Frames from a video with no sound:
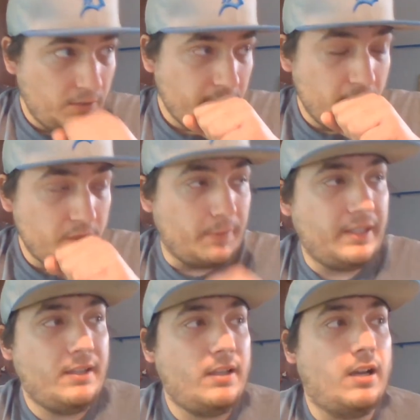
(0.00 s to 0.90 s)
excuse
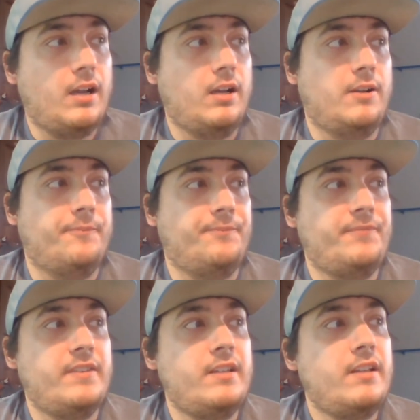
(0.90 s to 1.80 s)
me. Um,
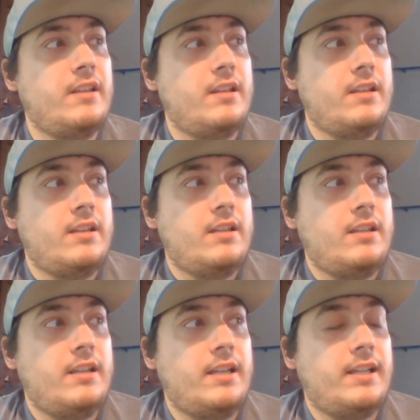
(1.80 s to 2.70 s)

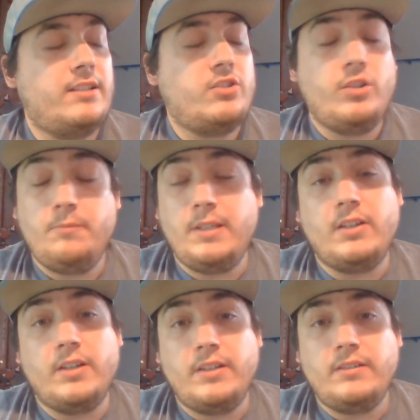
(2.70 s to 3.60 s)
should be
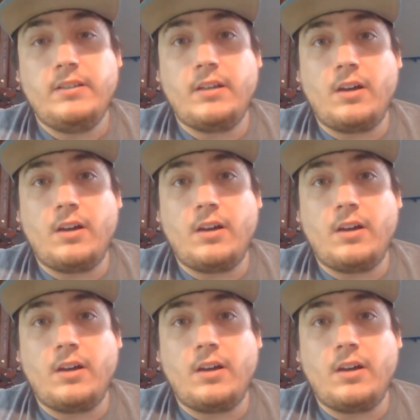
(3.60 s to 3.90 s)
good.